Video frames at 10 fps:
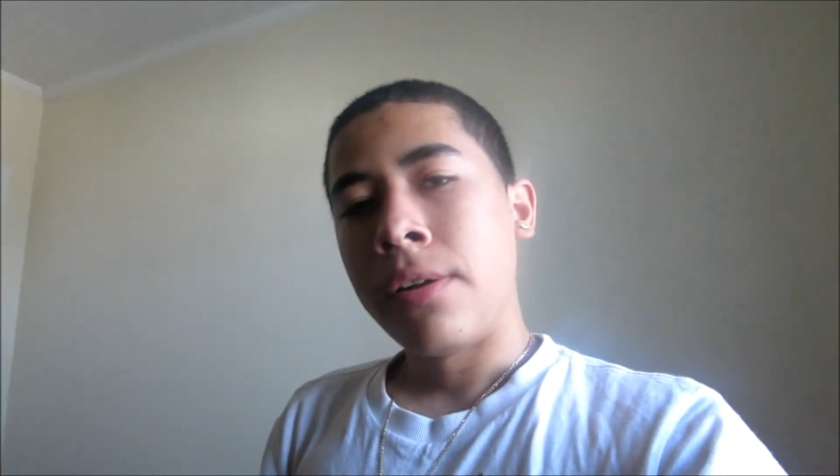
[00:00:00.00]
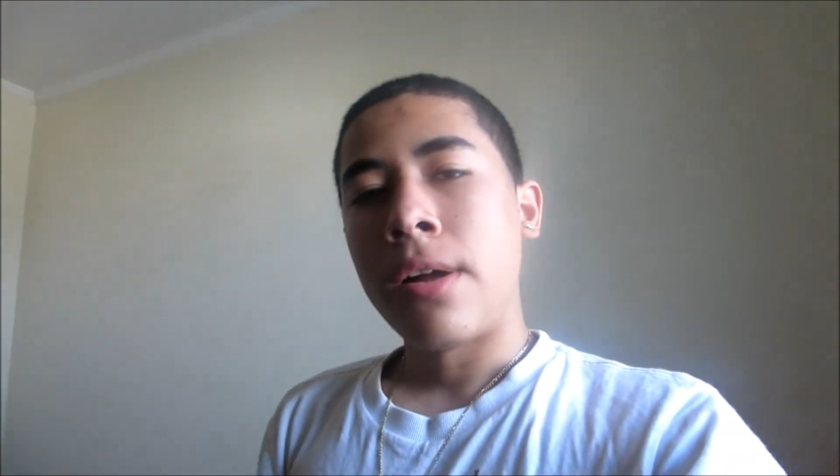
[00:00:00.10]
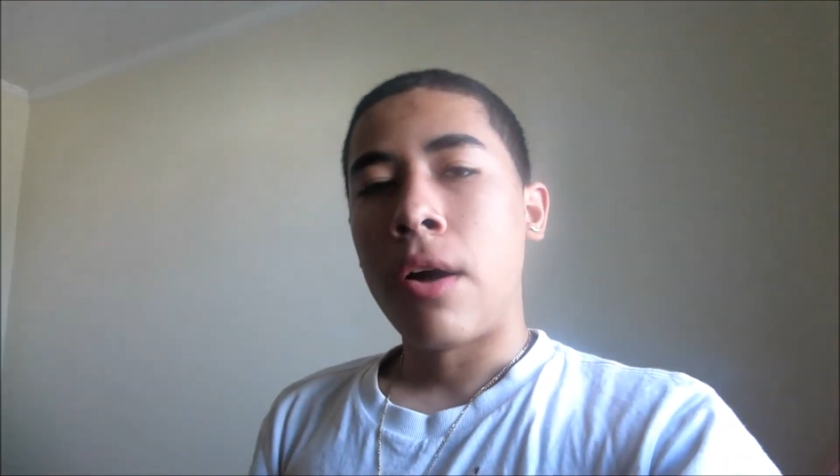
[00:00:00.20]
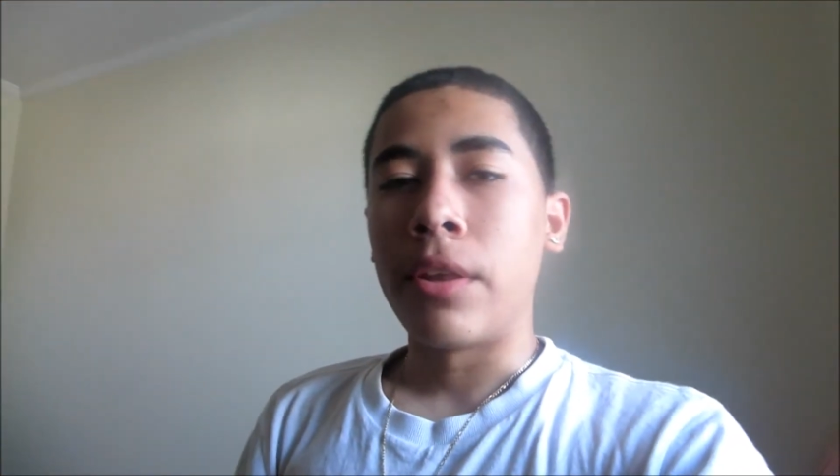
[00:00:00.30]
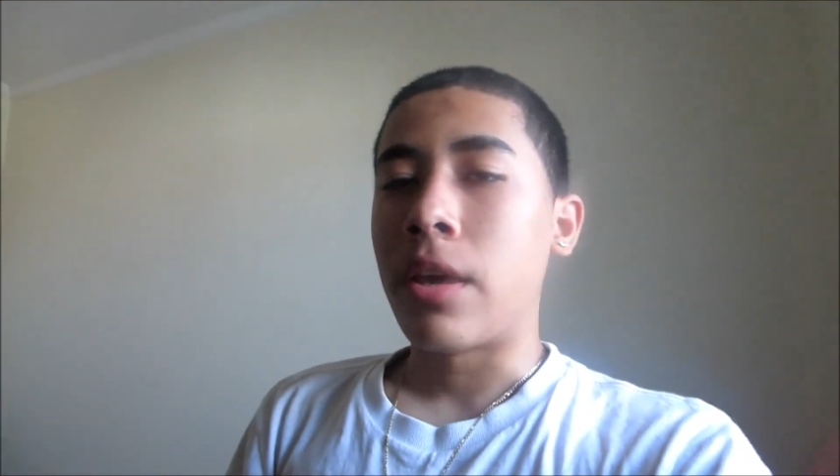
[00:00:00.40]

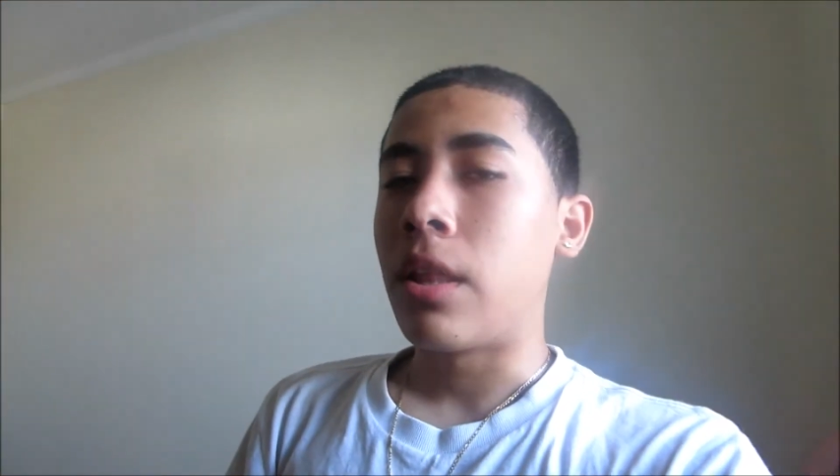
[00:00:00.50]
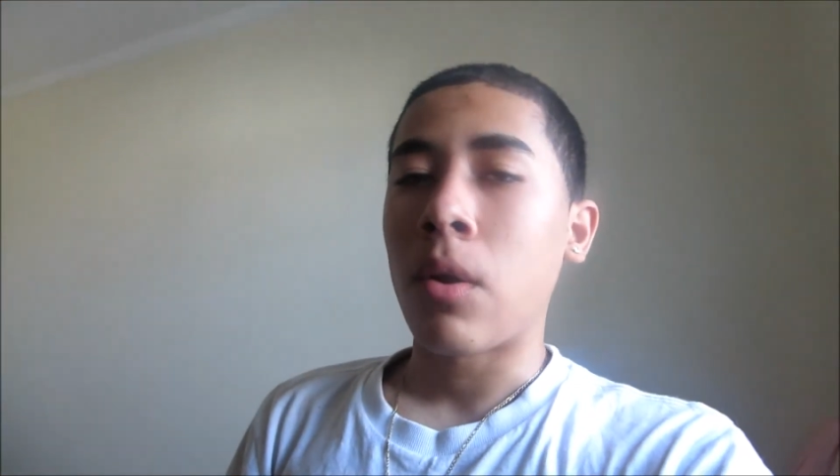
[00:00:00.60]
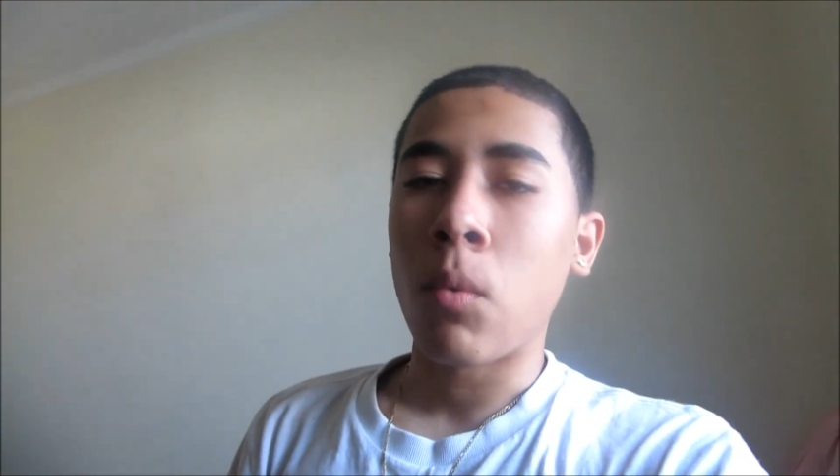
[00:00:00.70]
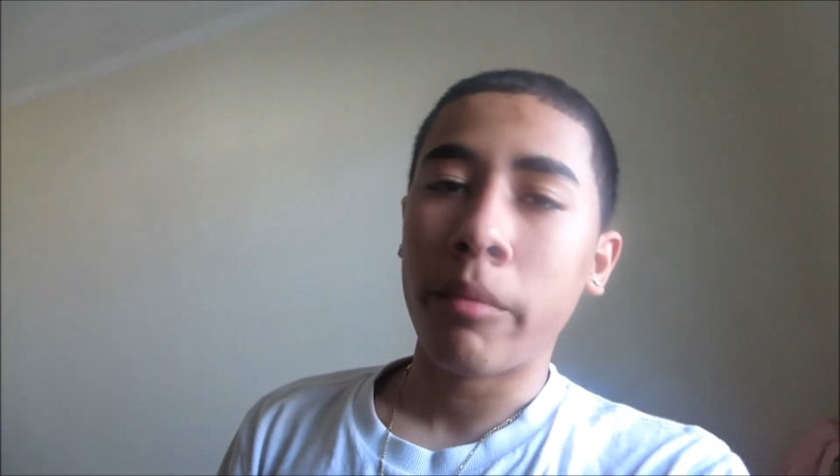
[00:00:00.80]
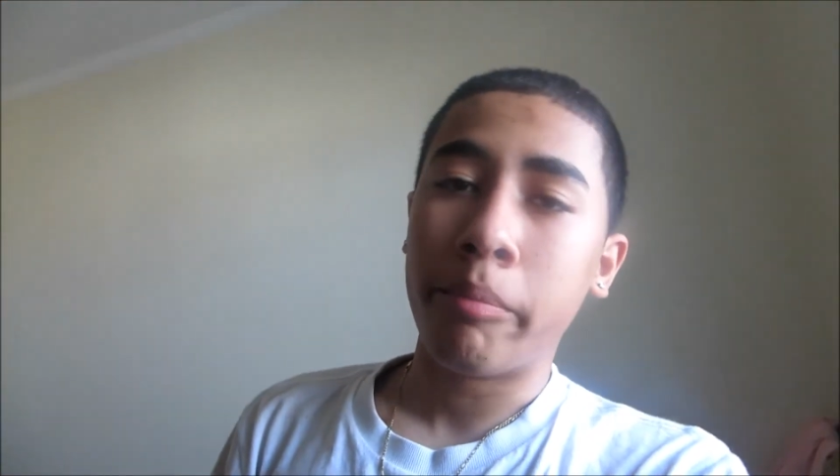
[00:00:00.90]
I only get
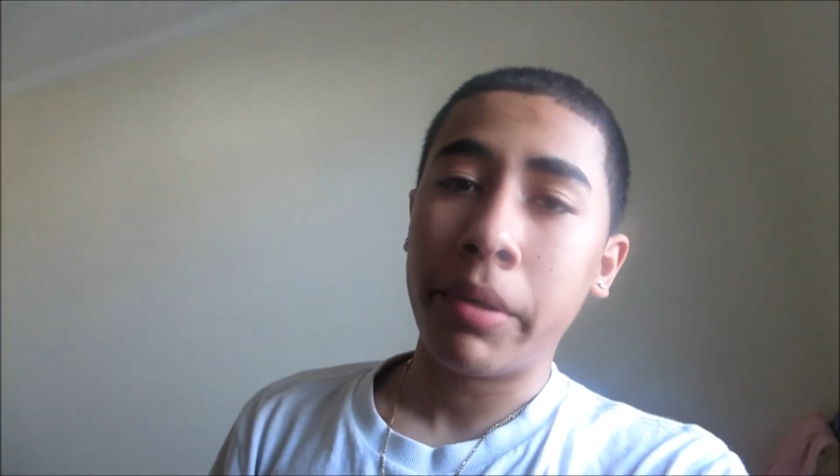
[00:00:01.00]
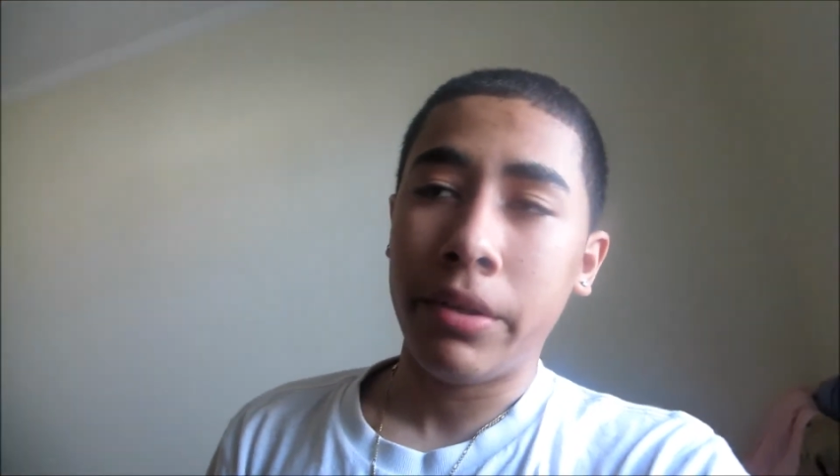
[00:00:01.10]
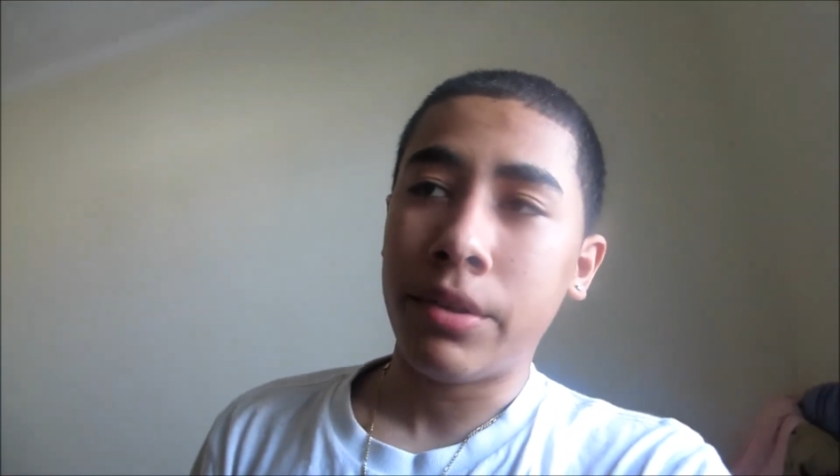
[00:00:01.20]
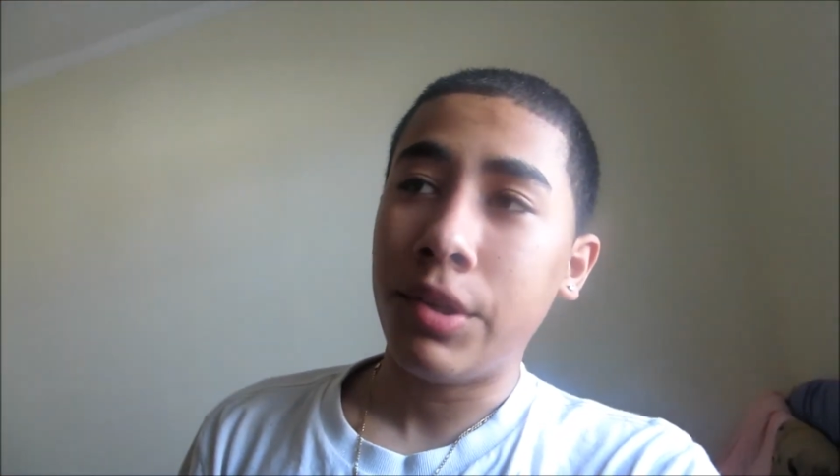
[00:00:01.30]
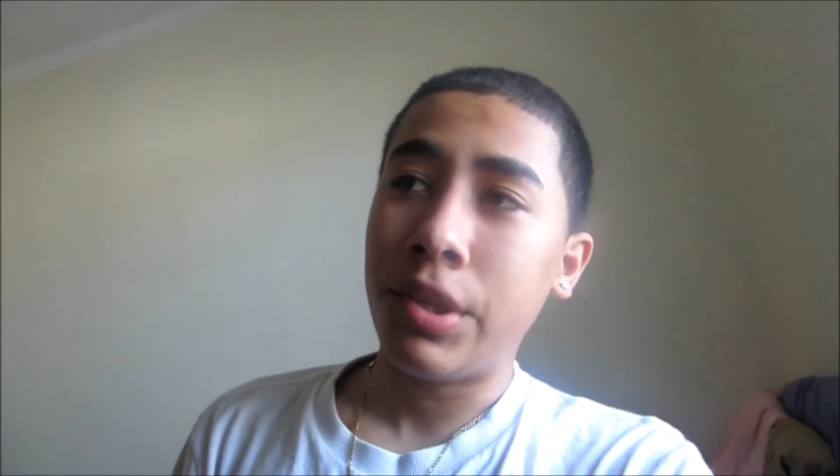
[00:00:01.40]
like one
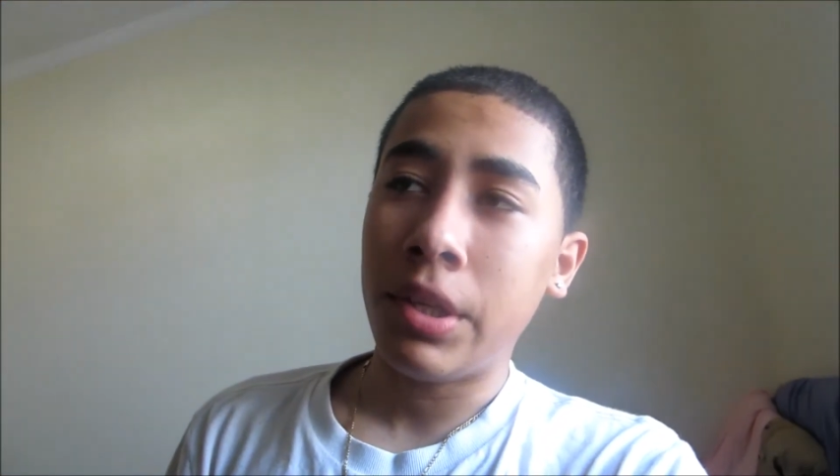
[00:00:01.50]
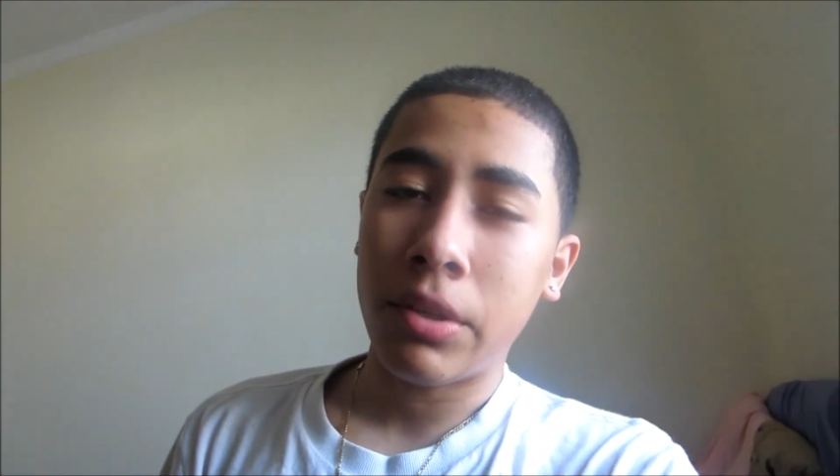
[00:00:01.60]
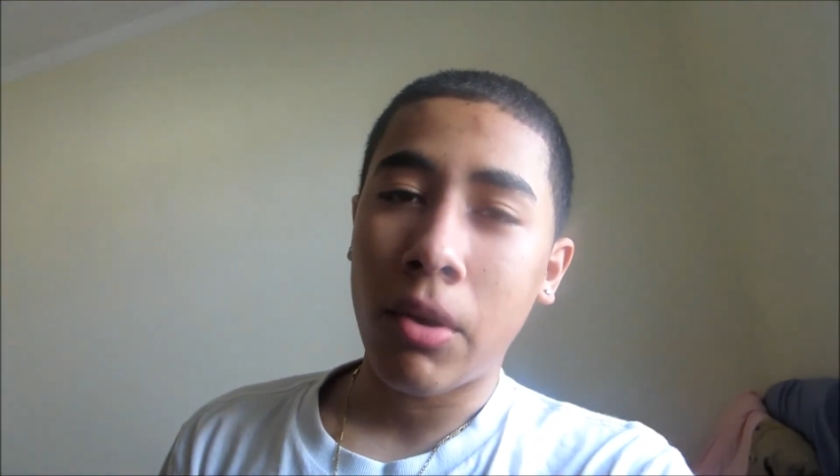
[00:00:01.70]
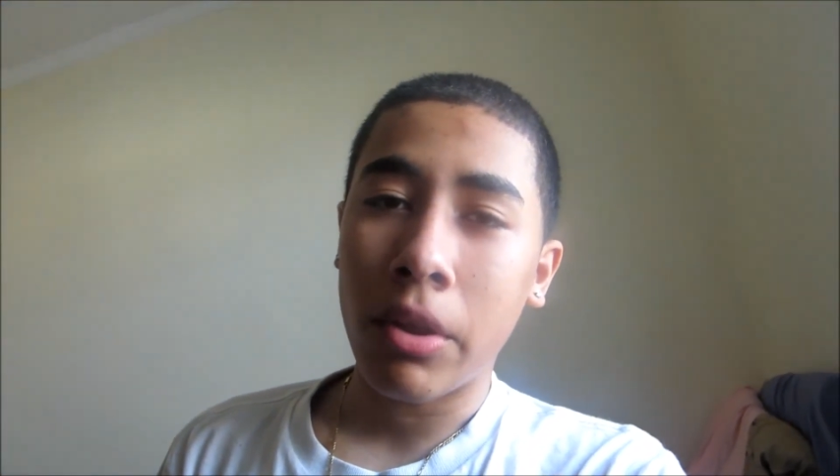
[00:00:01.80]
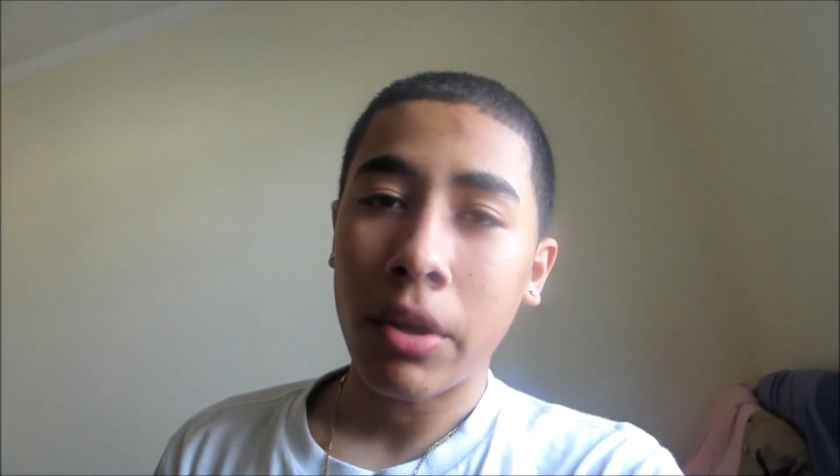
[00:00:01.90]
piece and she eats
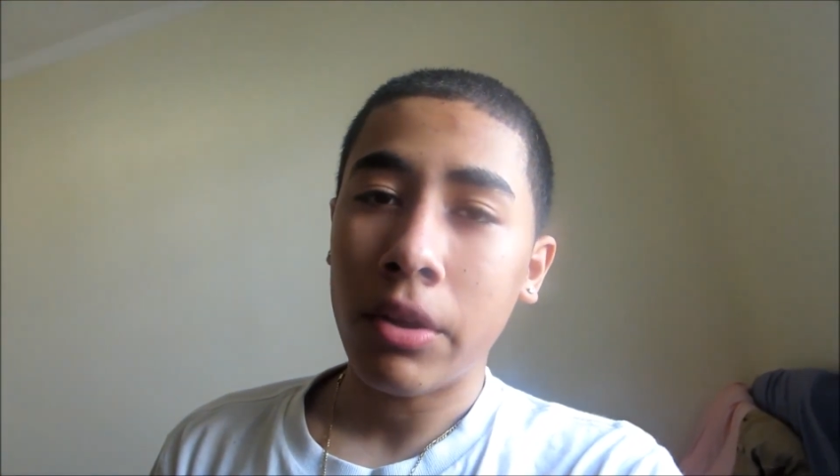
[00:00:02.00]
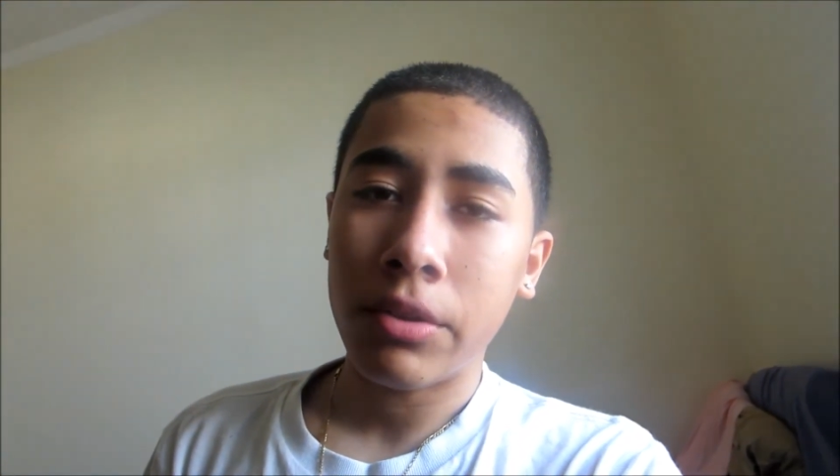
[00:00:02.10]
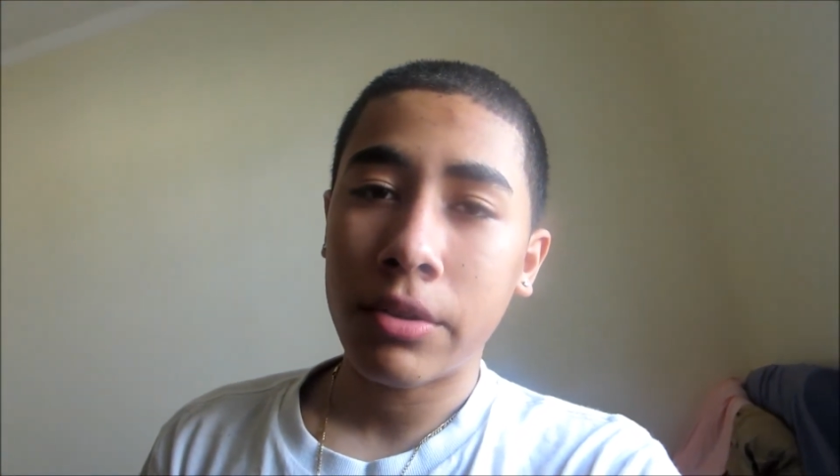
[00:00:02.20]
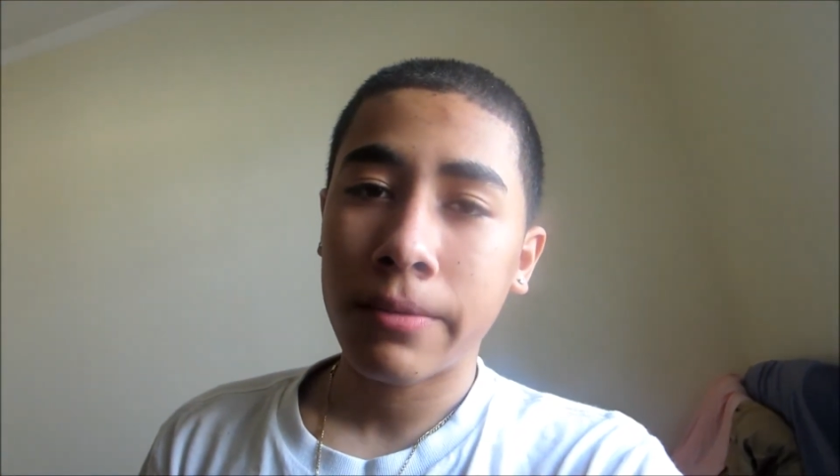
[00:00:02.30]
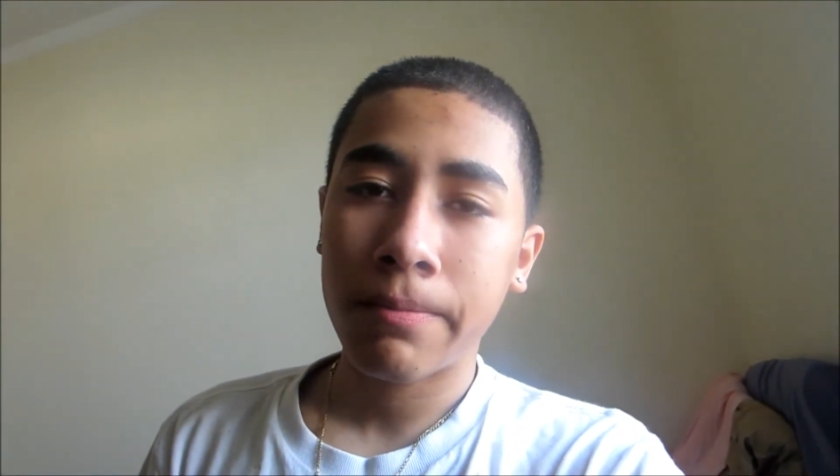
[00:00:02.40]
all the others.